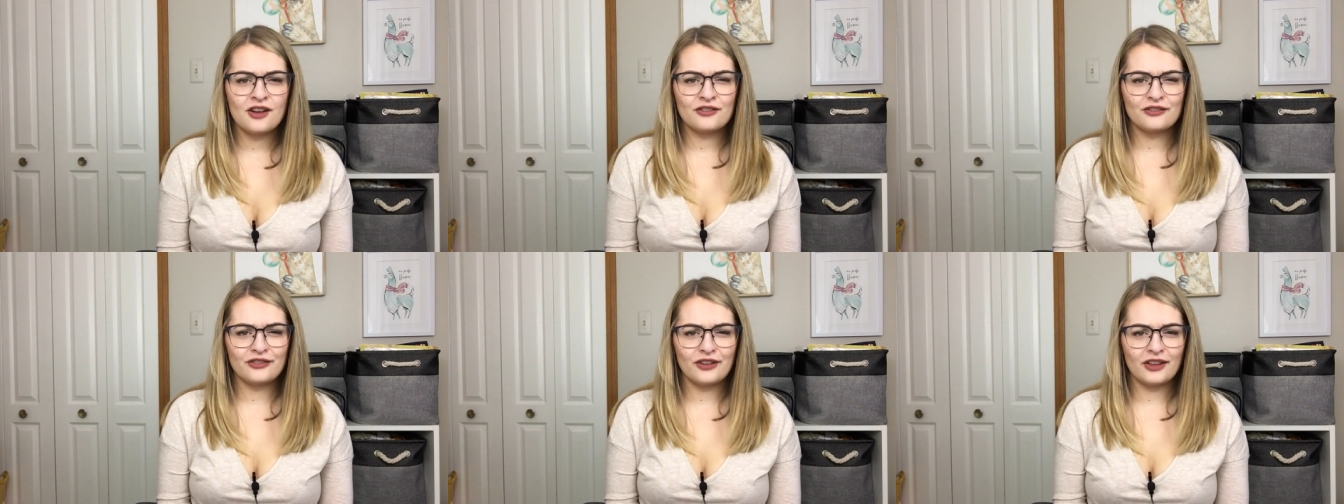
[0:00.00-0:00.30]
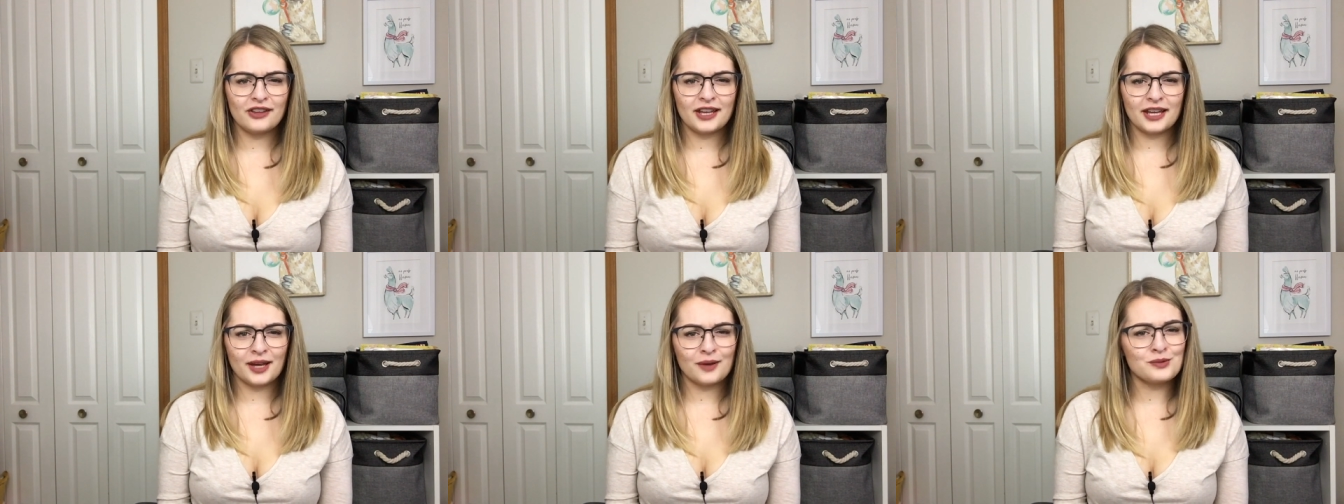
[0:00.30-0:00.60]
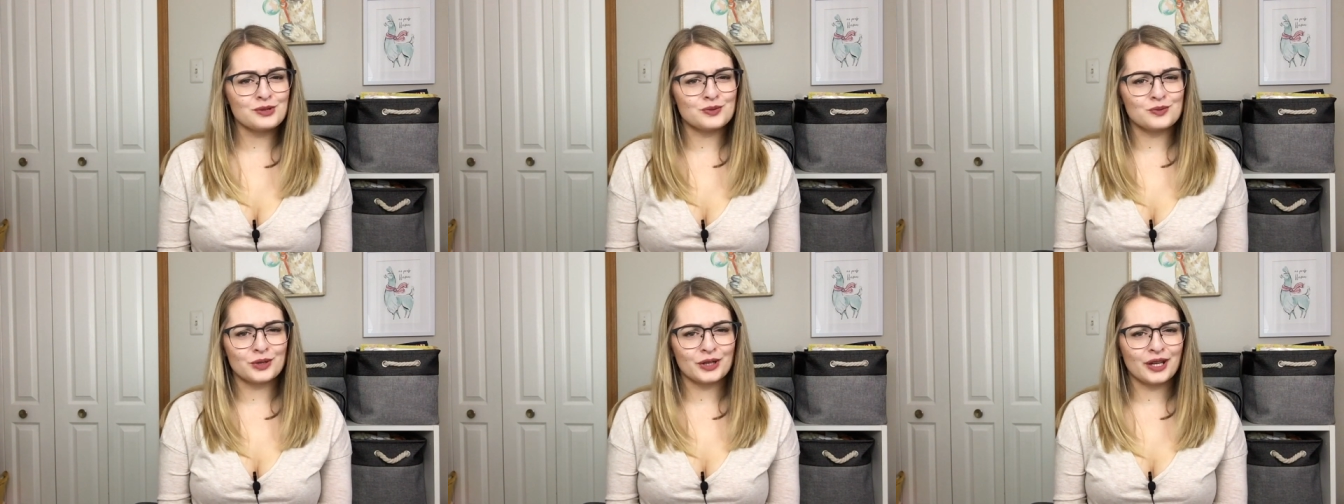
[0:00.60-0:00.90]
felt like I
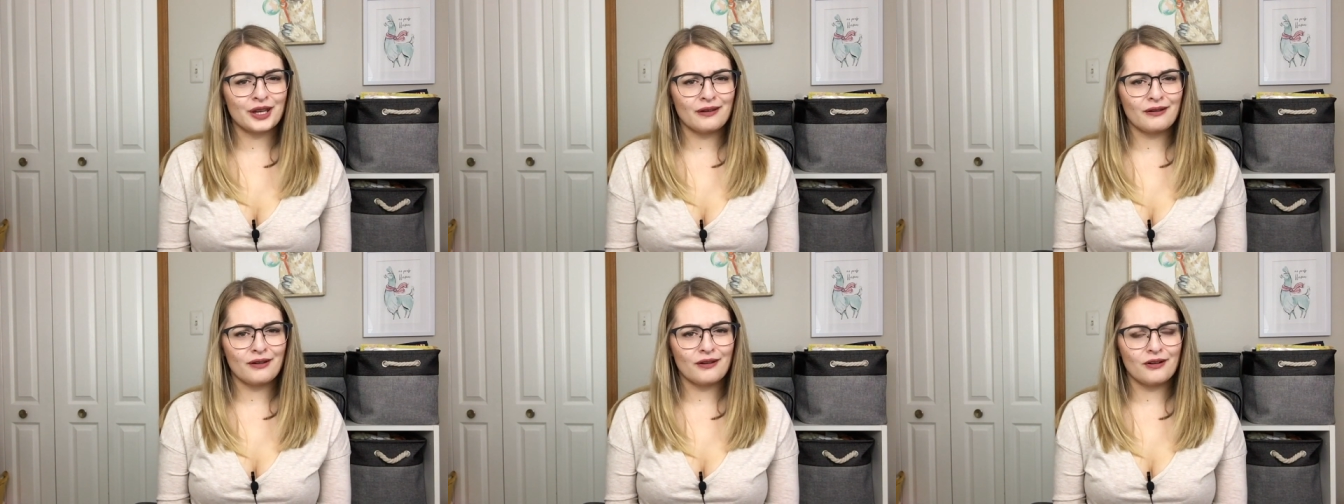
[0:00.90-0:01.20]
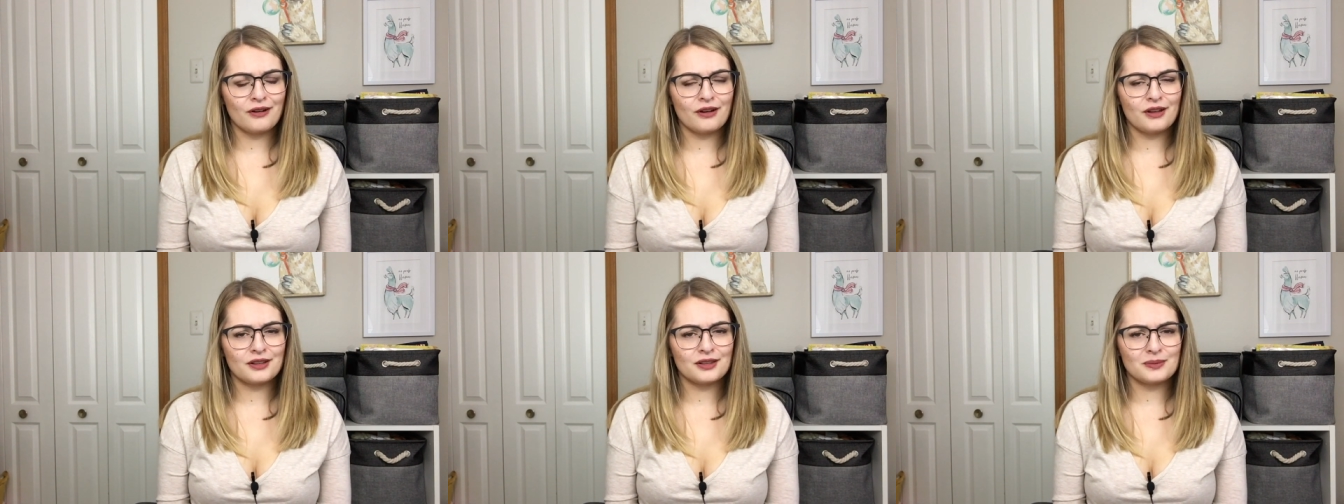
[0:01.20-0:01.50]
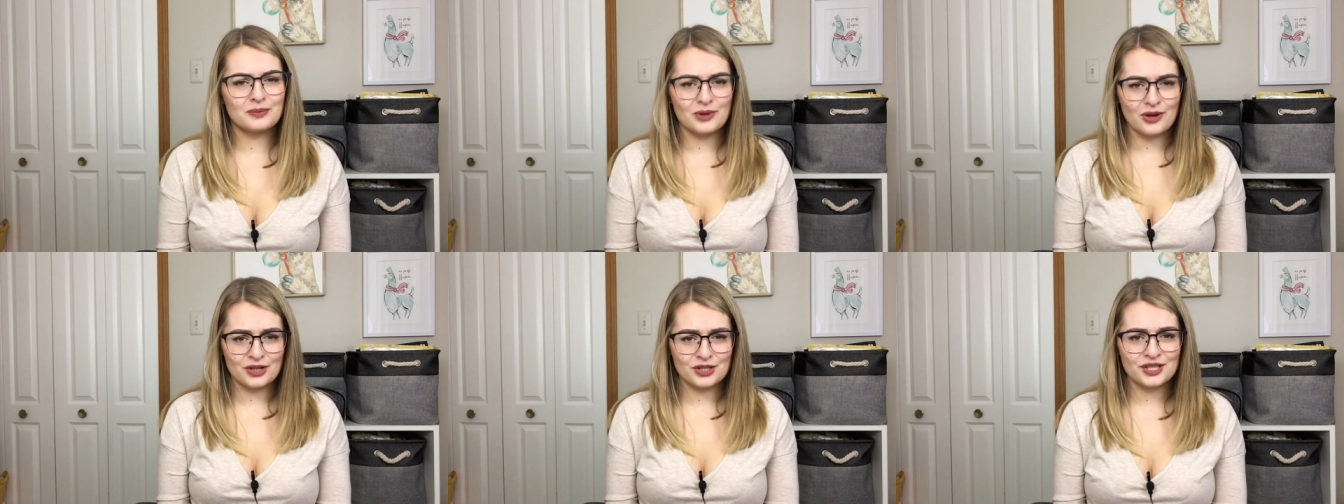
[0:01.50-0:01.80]
was working on
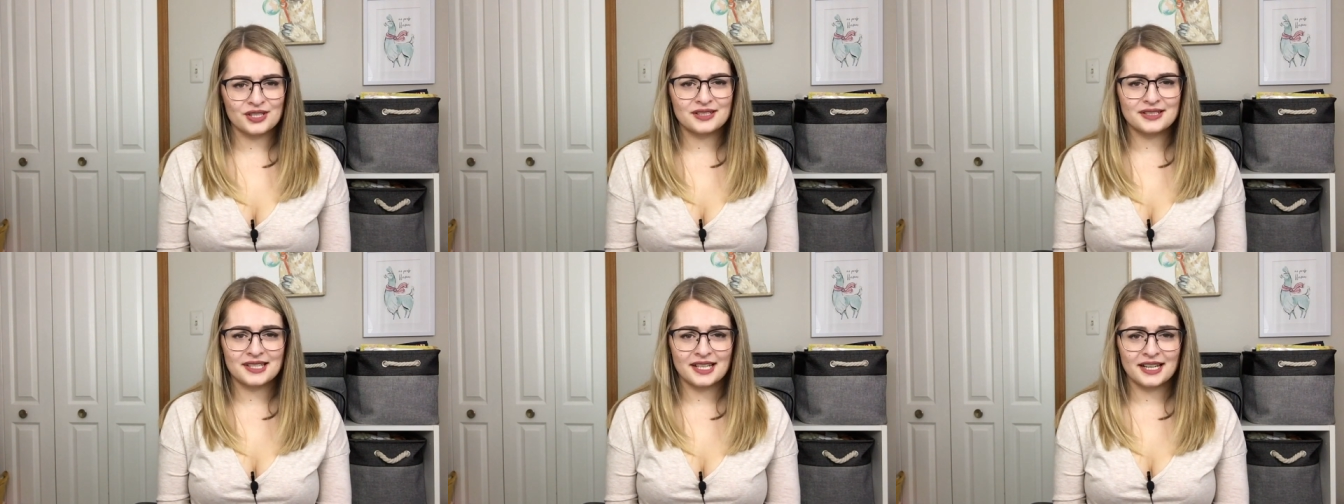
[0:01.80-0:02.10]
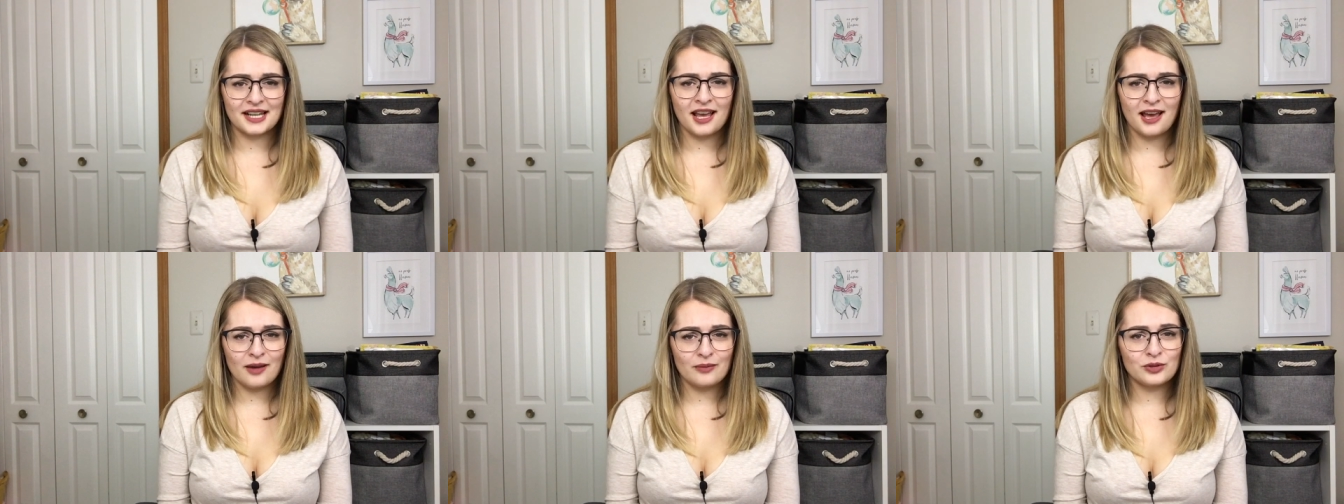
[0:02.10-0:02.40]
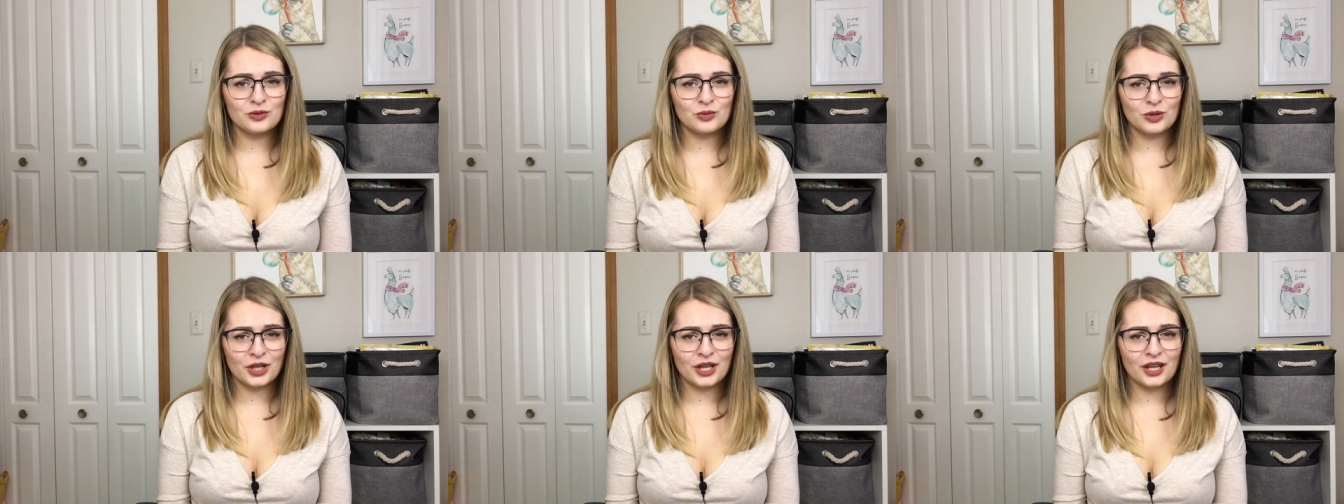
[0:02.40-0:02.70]
the projects that I have
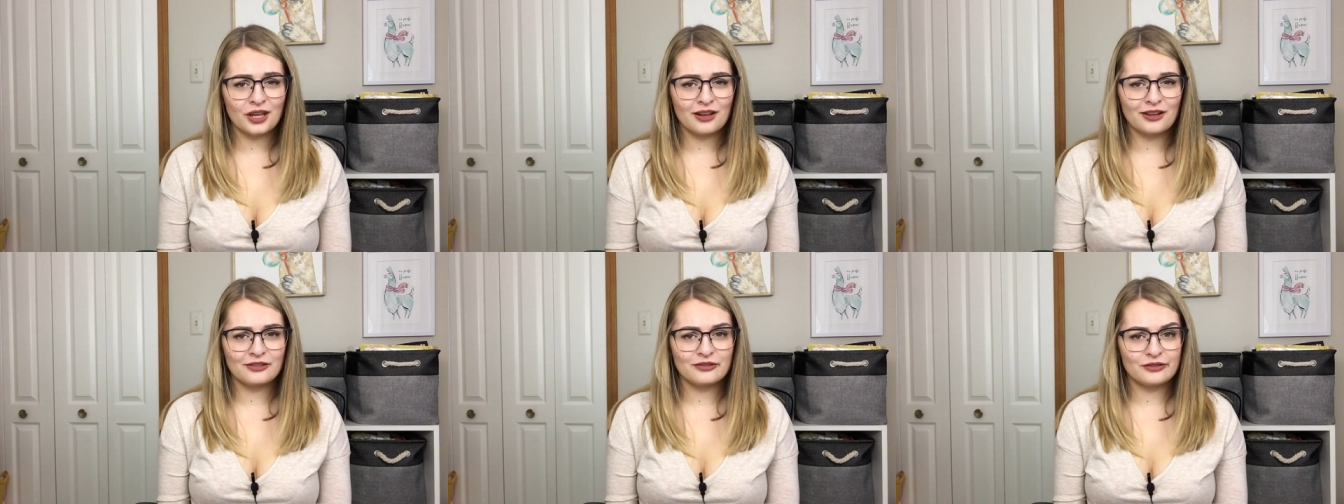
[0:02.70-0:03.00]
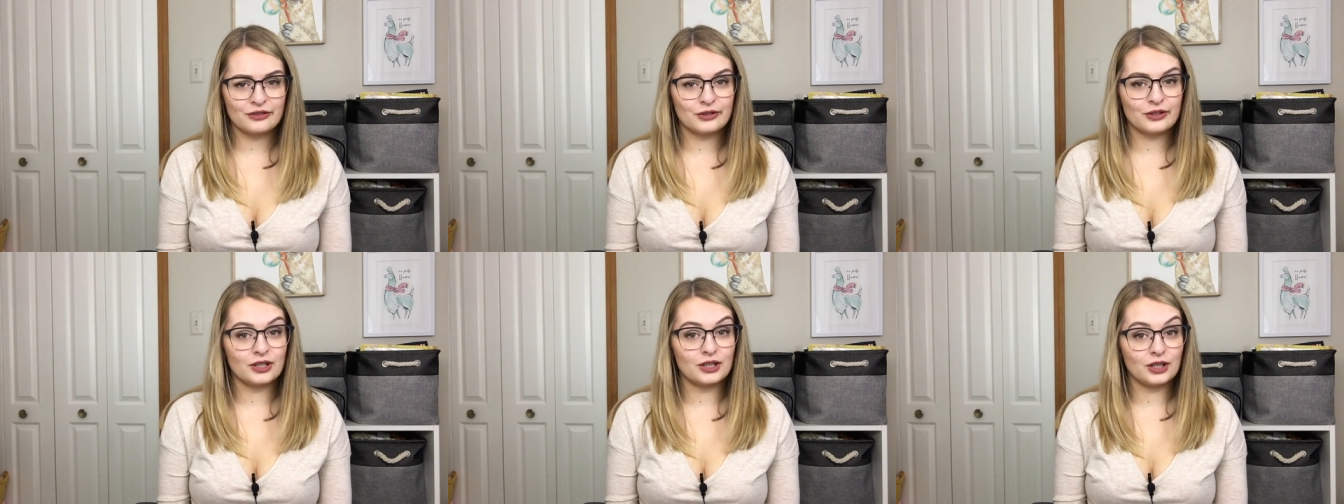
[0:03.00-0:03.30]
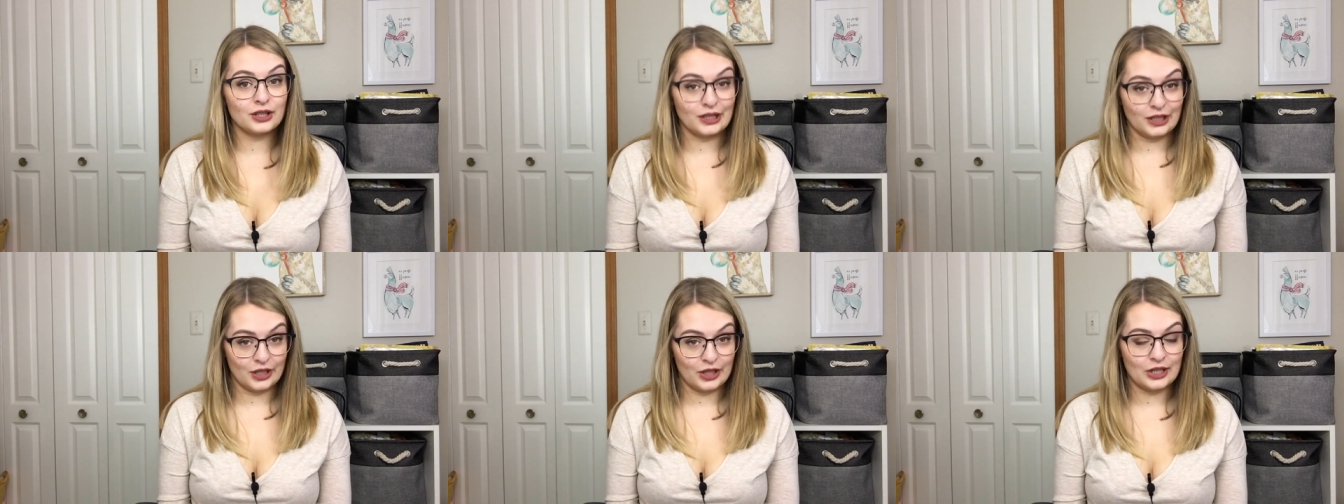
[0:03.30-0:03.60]
been working on for a
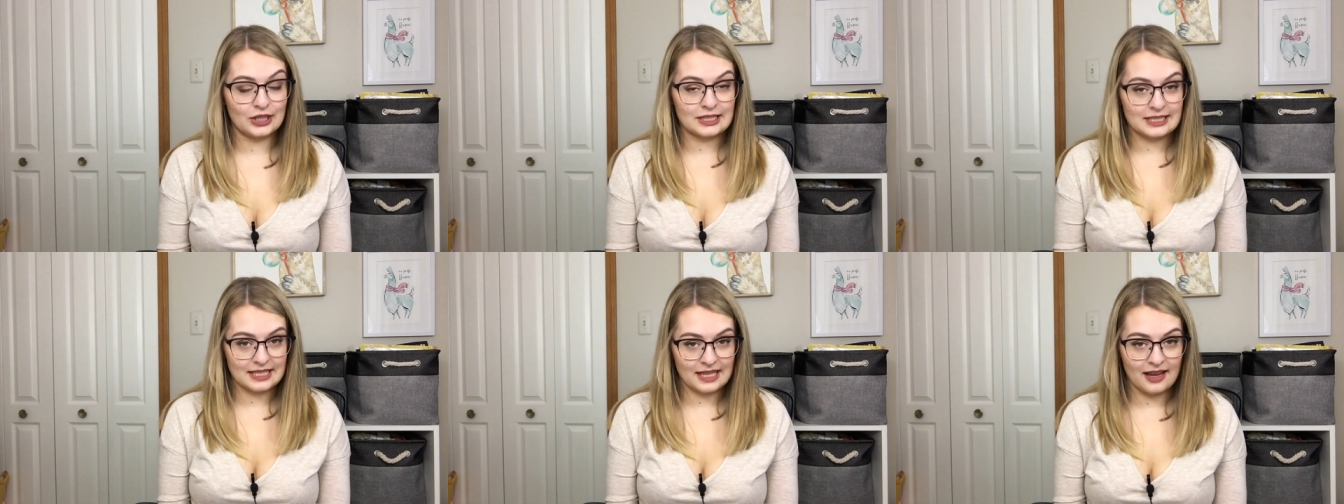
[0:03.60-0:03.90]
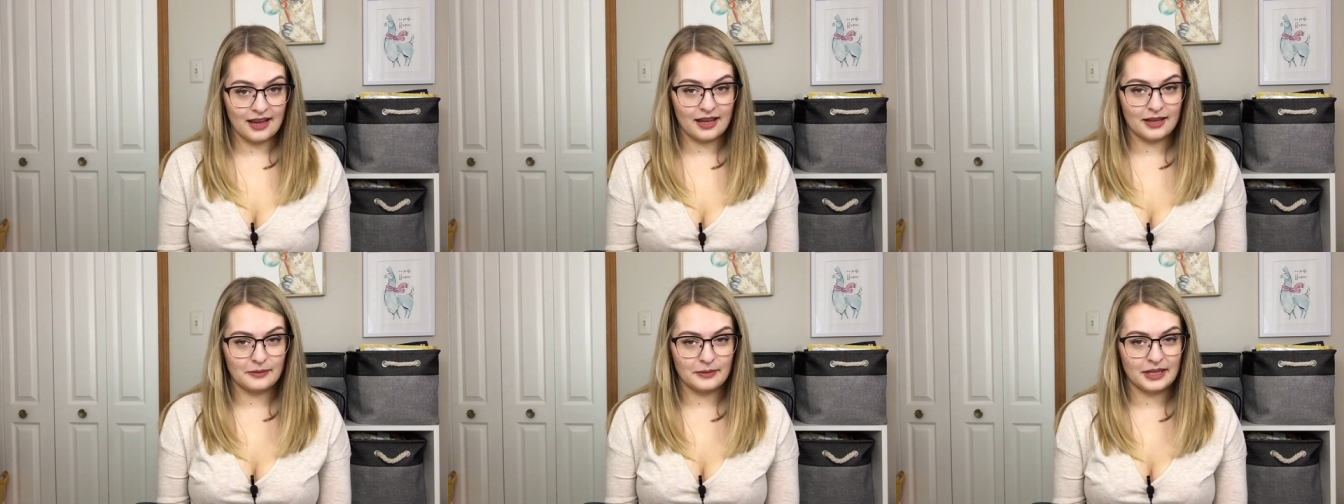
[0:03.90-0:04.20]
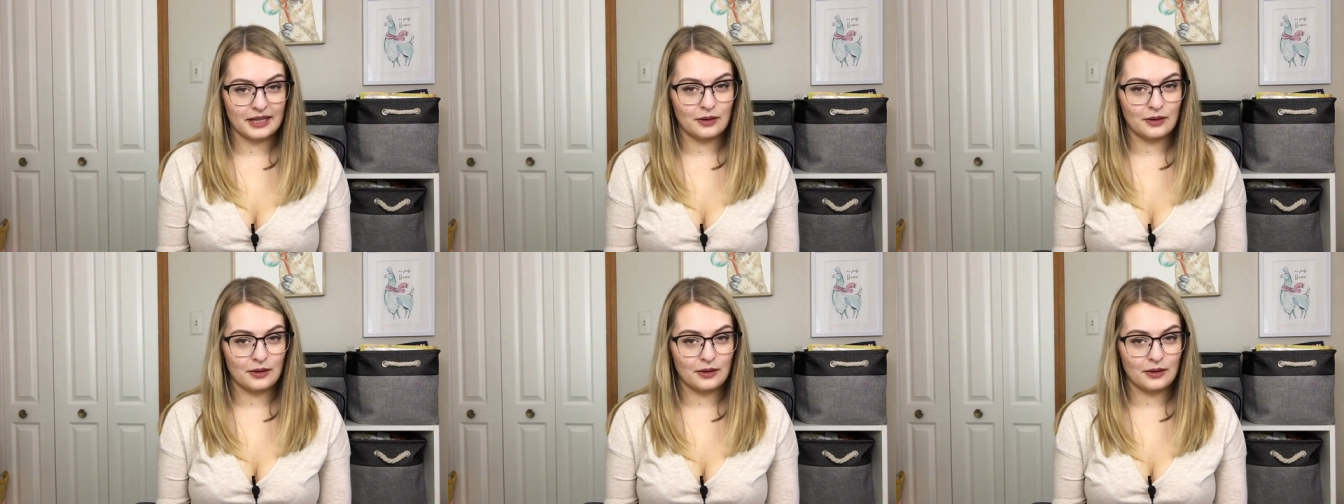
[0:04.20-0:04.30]
long time,